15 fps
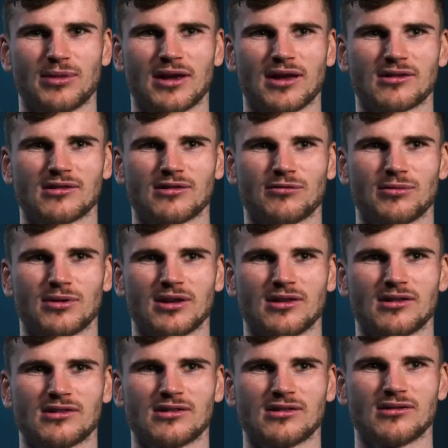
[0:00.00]
Bags of
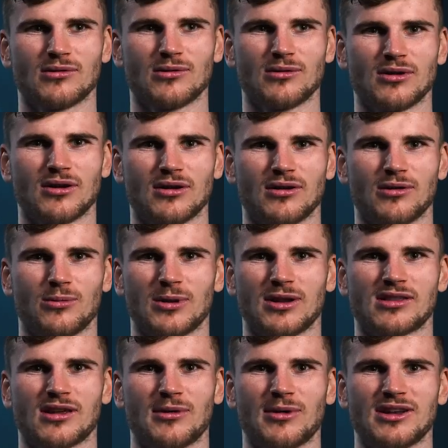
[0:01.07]
paste.
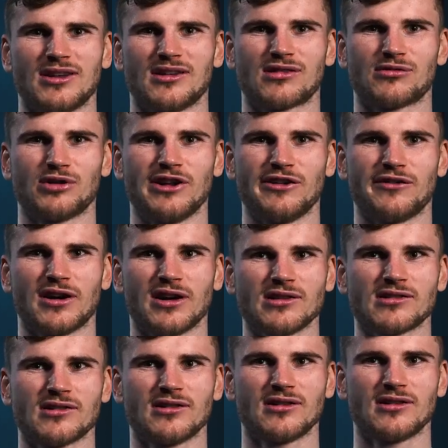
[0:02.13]
When somebody is really fast?